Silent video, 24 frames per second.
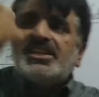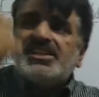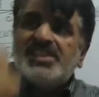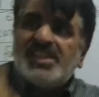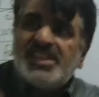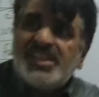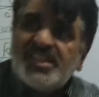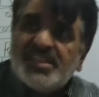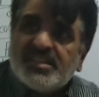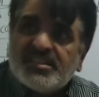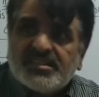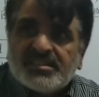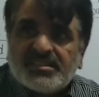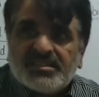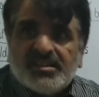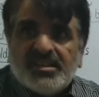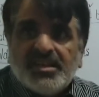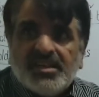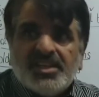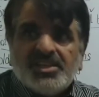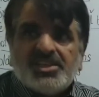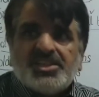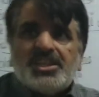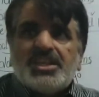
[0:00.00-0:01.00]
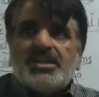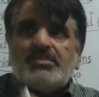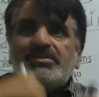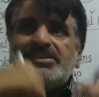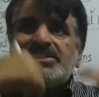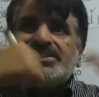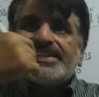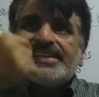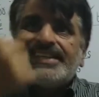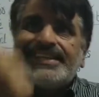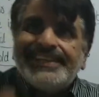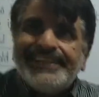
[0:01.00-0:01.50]
is here. Theme
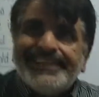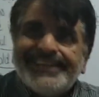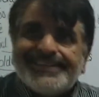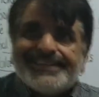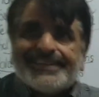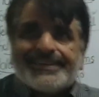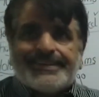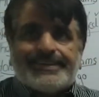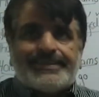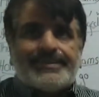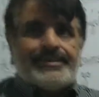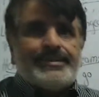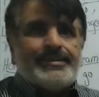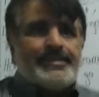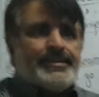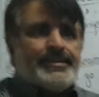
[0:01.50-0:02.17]
is clear.